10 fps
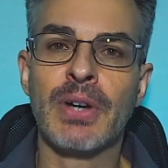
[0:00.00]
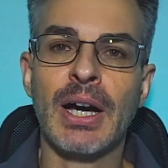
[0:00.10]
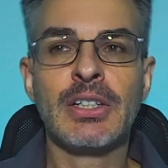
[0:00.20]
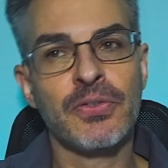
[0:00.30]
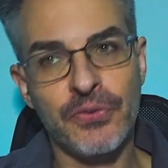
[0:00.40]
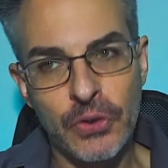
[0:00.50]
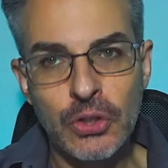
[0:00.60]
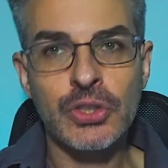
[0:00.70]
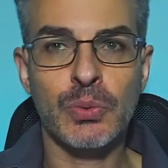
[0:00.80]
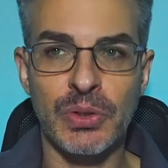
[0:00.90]
guys
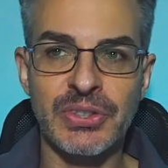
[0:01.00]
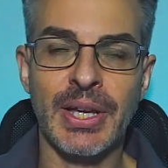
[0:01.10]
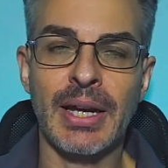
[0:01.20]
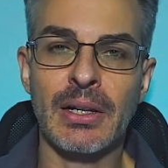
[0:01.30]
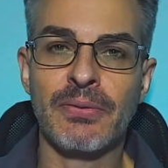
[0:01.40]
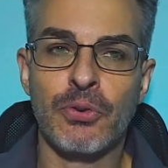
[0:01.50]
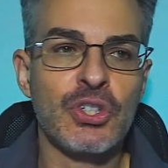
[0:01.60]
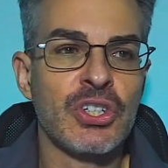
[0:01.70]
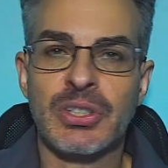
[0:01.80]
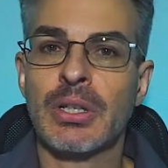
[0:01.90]
first will settle for
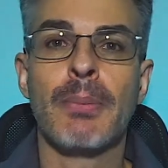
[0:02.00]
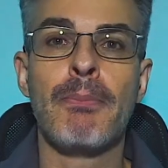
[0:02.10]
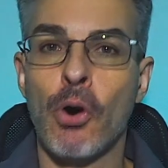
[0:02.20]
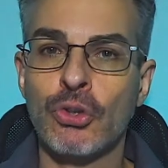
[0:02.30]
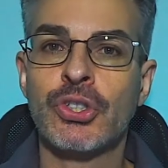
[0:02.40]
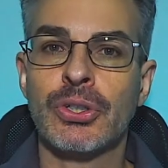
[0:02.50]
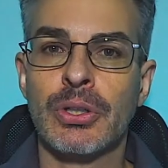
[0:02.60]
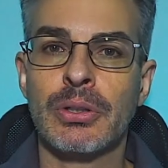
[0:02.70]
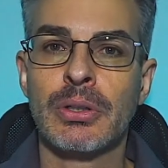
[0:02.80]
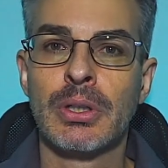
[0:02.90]
just an emotional,